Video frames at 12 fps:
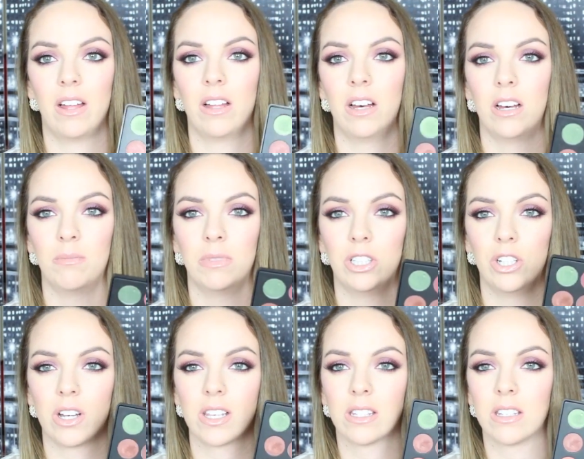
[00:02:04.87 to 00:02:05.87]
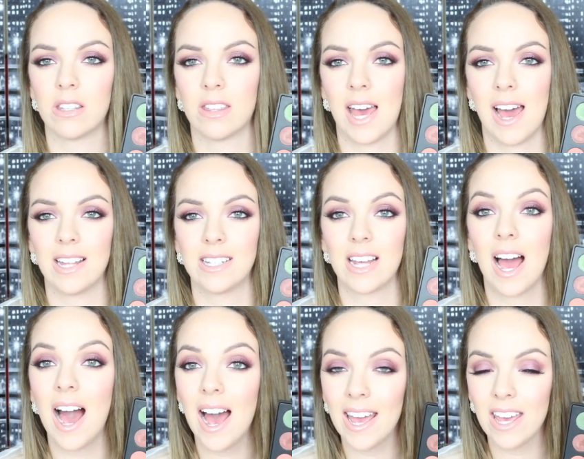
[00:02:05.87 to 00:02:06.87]
looks that
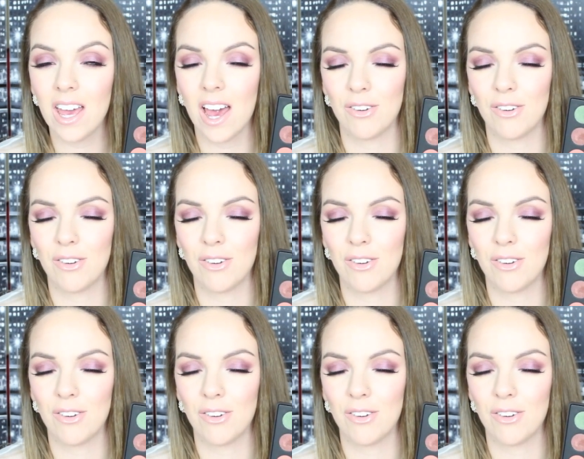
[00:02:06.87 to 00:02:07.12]
I